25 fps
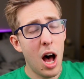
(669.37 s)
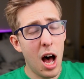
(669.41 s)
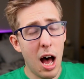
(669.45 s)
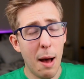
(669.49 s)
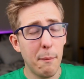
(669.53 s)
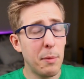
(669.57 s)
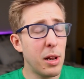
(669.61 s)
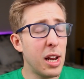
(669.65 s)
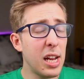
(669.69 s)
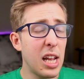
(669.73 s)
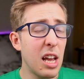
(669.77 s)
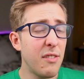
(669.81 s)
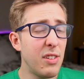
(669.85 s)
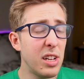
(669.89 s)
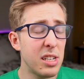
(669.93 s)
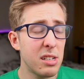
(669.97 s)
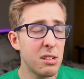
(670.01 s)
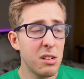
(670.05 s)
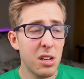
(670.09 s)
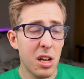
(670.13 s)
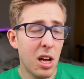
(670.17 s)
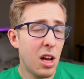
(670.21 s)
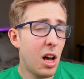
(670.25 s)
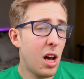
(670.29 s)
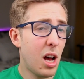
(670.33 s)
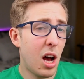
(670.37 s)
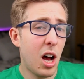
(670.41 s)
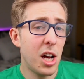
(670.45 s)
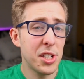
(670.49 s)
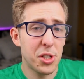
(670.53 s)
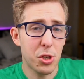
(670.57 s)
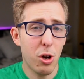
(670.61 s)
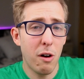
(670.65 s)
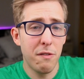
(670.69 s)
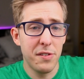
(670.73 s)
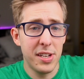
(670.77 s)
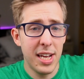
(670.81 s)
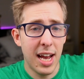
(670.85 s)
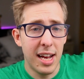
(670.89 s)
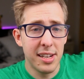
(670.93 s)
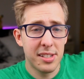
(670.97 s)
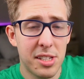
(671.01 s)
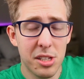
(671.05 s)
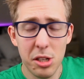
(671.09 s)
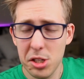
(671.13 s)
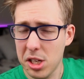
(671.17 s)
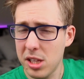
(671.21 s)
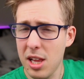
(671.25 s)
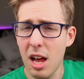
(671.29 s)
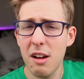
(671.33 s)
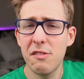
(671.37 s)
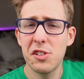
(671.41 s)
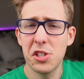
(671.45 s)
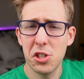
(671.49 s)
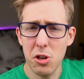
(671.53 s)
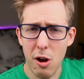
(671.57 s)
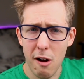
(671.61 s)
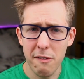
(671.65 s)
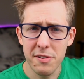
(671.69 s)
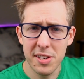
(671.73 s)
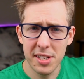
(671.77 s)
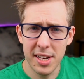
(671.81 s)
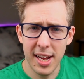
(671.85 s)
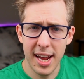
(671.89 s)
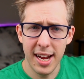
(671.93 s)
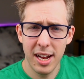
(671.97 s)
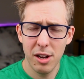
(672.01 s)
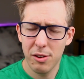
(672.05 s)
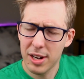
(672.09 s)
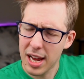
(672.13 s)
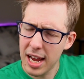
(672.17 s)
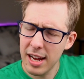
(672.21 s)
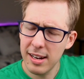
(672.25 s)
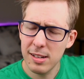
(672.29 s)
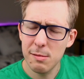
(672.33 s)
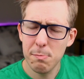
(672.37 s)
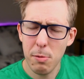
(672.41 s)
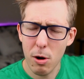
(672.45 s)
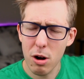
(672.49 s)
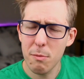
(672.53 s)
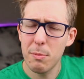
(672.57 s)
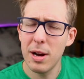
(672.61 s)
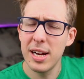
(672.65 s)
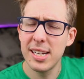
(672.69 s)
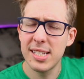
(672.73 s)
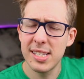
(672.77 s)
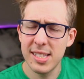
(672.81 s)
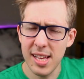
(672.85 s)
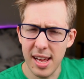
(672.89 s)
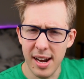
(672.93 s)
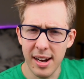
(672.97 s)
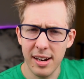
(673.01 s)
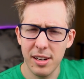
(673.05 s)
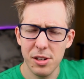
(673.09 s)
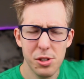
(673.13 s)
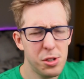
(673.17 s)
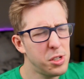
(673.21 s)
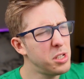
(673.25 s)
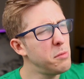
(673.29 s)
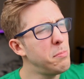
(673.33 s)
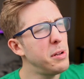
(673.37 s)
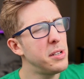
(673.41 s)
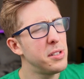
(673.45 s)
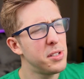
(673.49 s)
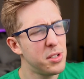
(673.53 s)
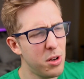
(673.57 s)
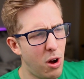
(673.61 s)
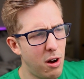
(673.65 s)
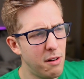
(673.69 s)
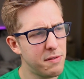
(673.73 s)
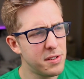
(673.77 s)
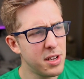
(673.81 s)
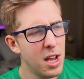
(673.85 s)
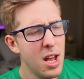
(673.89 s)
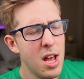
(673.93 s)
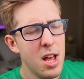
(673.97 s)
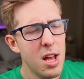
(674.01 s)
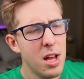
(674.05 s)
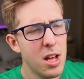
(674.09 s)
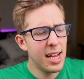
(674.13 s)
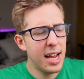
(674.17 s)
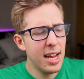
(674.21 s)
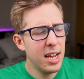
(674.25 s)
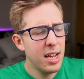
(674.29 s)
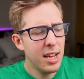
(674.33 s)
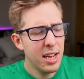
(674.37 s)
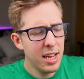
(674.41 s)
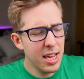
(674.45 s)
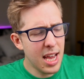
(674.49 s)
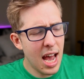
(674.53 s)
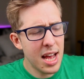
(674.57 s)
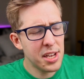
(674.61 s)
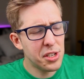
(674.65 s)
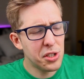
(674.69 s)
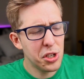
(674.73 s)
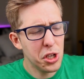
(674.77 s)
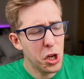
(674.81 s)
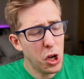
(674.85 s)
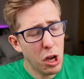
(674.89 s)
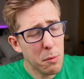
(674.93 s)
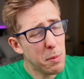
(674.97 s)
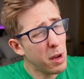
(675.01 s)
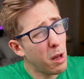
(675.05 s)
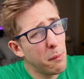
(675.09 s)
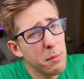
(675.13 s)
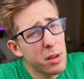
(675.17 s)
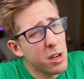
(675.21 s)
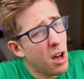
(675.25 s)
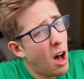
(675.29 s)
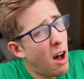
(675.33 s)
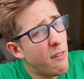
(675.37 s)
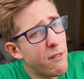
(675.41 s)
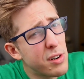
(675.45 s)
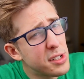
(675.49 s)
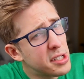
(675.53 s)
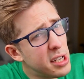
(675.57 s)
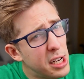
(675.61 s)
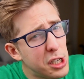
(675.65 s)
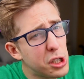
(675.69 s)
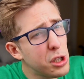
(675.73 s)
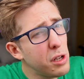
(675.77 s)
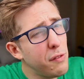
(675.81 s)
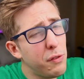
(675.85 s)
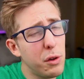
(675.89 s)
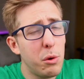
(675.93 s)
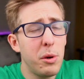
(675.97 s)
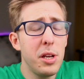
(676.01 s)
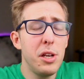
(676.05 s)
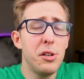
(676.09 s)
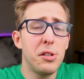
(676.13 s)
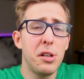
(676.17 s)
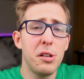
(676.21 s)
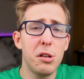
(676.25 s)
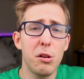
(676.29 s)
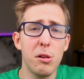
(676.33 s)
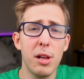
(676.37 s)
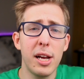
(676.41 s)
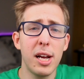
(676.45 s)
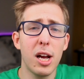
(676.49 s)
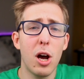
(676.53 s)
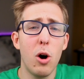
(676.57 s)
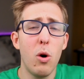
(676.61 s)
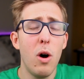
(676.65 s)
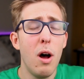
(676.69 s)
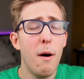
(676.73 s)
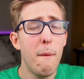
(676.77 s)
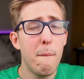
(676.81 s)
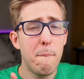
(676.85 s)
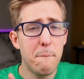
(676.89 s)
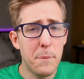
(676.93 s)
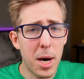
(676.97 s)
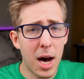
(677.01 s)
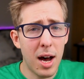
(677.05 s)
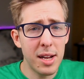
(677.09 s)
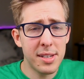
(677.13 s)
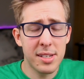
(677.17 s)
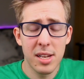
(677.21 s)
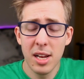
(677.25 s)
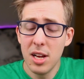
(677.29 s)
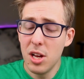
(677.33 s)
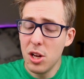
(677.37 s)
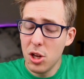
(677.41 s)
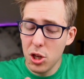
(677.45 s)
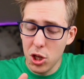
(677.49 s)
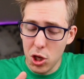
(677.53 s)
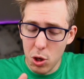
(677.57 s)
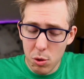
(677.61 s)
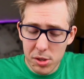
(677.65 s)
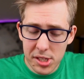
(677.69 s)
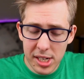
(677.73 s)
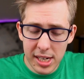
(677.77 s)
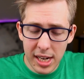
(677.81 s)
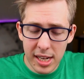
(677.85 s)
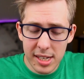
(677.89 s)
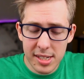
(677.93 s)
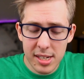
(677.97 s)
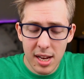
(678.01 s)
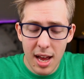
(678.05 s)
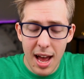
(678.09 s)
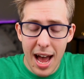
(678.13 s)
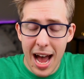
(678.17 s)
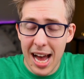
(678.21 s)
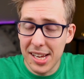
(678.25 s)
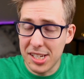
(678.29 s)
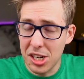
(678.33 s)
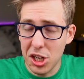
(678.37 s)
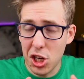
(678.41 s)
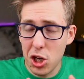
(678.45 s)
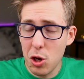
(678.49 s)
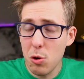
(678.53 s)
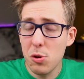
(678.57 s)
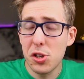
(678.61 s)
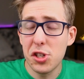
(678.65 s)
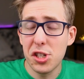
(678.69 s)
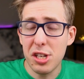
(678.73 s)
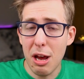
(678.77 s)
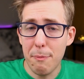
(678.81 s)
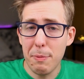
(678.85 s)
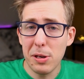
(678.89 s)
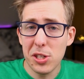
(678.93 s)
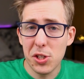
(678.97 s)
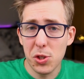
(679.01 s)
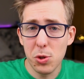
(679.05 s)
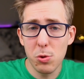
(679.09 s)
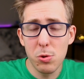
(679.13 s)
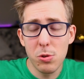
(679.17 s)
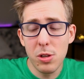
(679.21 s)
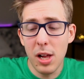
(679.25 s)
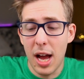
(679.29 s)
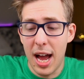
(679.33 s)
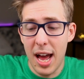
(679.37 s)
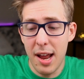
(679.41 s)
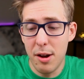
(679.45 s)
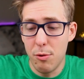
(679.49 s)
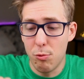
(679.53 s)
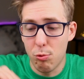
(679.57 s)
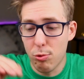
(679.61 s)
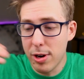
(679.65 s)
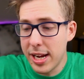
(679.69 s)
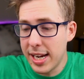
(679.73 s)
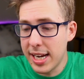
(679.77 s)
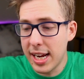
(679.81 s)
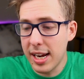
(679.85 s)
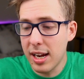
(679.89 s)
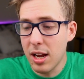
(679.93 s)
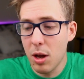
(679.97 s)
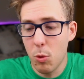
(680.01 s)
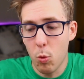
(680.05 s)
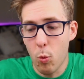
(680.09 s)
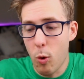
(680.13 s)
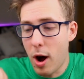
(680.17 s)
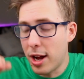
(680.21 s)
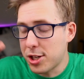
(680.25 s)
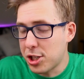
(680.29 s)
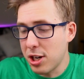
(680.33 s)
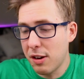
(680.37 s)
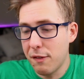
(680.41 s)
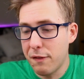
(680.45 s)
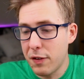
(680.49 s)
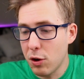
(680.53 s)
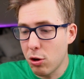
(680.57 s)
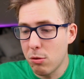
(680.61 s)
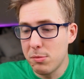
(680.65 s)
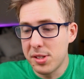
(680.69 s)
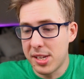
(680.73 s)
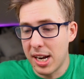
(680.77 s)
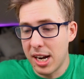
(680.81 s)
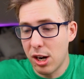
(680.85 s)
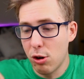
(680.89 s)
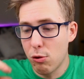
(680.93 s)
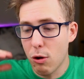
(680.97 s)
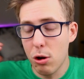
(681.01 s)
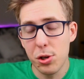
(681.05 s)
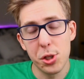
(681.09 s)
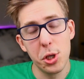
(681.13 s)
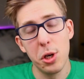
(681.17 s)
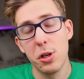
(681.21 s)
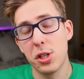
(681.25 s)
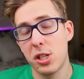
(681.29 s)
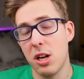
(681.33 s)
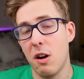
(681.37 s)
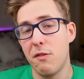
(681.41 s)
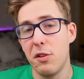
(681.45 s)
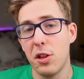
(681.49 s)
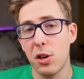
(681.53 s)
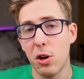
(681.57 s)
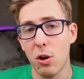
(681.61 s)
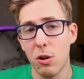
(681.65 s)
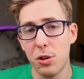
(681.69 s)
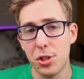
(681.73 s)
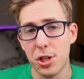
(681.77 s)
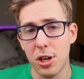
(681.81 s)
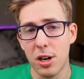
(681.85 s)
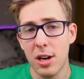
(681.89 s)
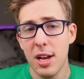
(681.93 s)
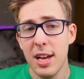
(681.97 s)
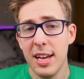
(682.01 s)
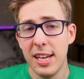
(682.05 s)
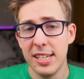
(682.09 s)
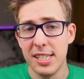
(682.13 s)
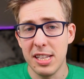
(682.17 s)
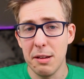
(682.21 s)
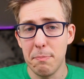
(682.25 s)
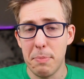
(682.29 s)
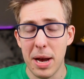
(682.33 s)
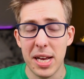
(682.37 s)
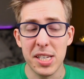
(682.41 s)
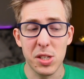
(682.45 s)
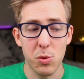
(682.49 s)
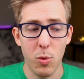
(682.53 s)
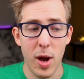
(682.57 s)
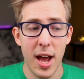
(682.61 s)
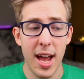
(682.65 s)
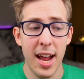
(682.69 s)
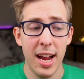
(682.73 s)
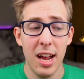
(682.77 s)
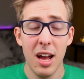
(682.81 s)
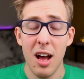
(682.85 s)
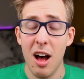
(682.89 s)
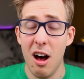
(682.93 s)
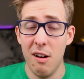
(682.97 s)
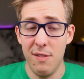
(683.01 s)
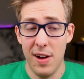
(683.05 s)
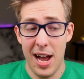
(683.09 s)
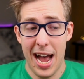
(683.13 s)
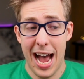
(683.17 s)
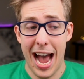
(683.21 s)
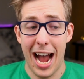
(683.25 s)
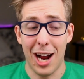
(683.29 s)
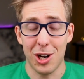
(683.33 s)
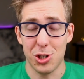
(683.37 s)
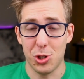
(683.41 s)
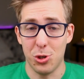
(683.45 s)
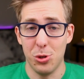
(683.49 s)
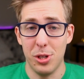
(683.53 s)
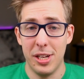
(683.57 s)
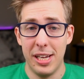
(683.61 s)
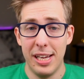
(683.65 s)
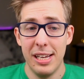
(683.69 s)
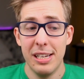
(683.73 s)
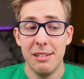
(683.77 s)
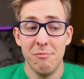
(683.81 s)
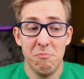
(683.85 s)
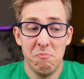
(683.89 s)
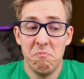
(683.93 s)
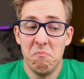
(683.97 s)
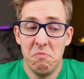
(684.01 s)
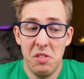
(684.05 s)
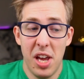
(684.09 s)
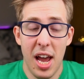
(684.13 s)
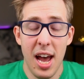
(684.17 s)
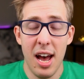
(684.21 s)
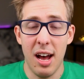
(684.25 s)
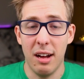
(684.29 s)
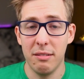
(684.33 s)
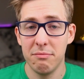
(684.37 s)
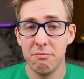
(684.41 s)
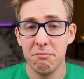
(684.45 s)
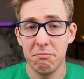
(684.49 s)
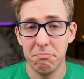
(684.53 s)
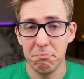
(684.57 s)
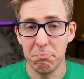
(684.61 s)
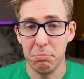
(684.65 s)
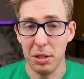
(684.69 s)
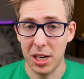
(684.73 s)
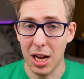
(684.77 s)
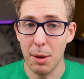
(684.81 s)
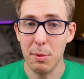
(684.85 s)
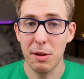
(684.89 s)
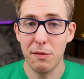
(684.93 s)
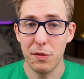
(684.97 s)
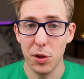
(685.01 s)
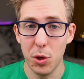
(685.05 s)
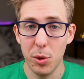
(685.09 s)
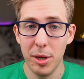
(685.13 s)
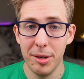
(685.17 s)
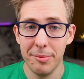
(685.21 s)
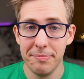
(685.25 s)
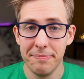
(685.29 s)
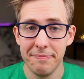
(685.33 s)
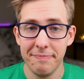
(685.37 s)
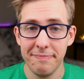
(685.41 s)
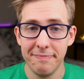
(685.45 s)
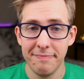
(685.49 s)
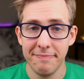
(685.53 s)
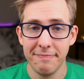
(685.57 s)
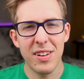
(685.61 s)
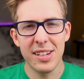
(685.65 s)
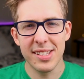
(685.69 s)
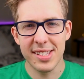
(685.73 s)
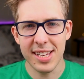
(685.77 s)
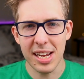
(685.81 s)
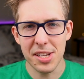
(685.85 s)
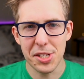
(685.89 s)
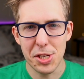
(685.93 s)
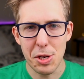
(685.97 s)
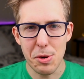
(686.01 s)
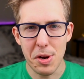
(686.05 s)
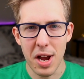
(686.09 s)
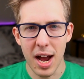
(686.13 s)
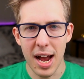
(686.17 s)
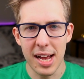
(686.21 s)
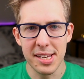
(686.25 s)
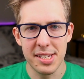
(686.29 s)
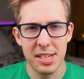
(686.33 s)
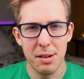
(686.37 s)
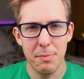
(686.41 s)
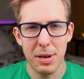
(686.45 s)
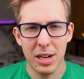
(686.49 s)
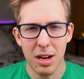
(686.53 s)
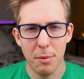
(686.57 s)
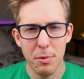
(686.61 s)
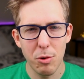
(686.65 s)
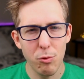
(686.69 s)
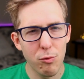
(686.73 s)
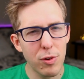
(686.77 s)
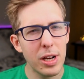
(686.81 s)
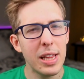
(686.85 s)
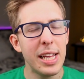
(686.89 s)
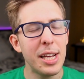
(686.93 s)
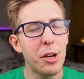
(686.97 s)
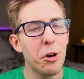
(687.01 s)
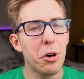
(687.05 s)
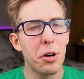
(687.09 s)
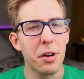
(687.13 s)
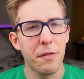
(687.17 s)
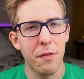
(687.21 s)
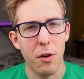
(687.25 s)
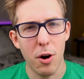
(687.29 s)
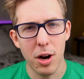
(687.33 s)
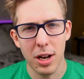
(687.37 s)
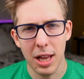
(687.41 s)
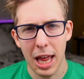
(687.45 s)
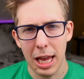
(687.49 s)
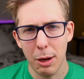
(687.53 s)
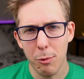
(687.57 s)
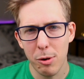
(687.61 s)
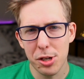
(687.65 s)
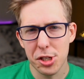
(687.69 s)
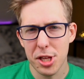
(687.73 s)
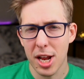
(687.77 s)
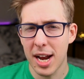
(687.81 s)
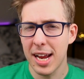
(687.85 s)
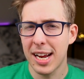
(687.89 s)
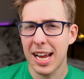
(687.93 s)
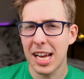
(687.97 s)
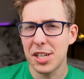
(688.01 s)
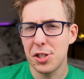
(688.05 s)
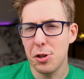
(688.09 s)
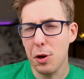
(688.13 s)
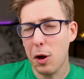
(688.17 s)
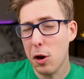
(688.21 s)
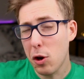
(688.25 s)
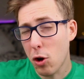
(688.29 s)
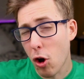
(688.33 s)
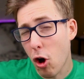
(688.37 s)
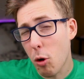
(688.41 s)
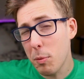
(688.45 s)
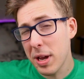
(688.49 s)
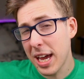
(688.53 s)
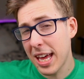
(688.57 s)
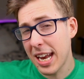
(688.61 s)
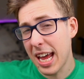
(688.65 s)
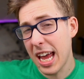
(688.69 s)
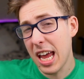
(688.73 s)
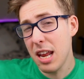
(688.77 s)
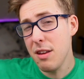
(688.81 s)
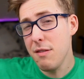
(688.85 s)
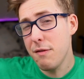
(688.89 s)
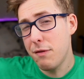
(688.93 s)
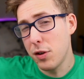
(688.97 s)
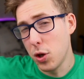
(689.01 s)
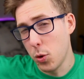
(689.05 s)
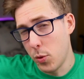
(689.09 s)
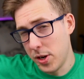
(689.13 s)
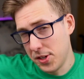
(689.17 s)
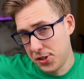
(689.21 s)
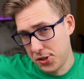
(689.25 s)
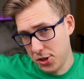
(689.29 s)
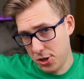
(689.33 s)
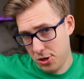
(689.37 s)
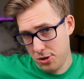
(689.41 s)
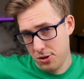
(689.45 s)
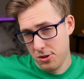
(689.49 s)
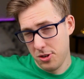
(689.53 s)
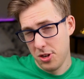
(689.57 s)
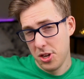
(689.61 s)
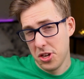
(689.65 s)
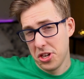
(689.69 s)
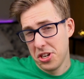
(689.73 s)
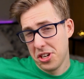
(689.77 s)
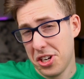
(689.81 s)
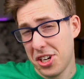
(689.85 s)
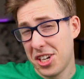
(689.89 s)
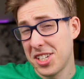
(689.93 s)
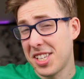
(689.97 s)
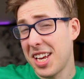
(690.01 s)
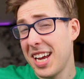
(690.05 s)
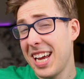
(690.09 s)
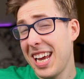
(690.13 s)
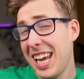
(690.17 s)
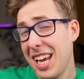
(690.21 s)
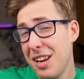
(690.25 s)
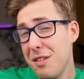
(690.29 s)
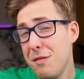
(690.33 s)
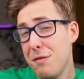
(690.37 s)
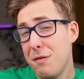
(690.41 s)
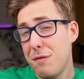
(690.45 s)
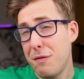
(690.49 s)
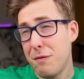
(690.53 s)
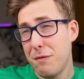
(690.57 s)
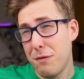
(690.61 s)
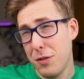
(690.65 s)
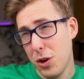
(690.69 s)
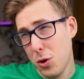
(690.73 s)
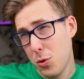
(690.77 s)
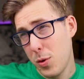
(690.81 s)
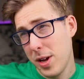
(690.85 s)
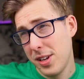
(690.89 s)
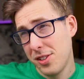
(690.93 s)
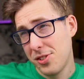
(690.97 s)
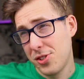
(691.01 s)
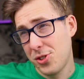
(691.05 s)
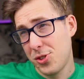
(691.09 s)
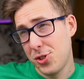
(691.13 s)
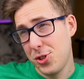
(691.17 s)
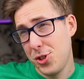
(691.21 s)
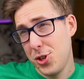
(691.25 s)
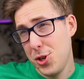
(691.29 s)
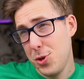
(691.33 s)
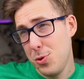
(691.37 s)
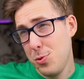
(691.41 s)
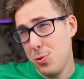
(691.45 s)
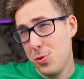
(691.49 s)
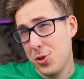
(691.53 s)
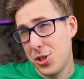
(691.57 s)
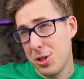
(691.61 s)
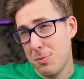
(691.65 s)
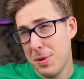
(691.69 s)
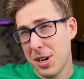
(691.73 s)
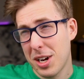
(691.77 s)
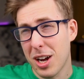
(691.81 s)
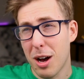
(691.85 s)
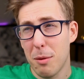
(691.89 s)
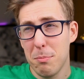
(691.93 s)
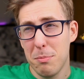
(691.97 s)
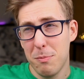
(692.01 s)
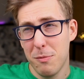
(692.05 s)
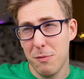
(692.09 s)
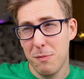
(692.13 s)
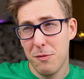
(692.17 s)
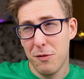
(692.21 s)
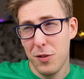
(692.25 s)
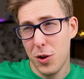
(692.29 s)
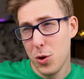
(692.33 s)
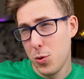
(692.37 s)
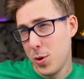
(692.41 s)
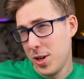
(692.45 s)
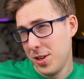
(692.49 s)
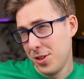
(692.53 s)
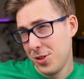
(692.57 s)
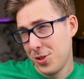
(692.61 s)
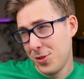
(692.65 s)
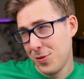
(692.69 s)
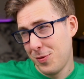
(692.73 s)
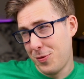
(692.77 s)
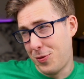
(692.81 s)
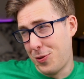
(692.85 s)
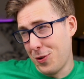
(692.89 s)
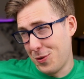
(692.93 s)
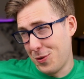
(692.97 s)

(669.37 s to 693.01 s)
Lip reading: I'm gonna give it a soft yes. There's a lot of soft today, okay? It's part of my aesthetic, just a bit soft. I'd say, yes, you can become conversationally fluent using Duolingo, but using it as a huge stepping stool and reading, watching films, and engrossing yourself in the culture is the best way of actually, becoming fluent. And if I have incensed you guys into becoming really good at a foreign language, then I guess you could call me an influencer, because I influenced you to become fluent.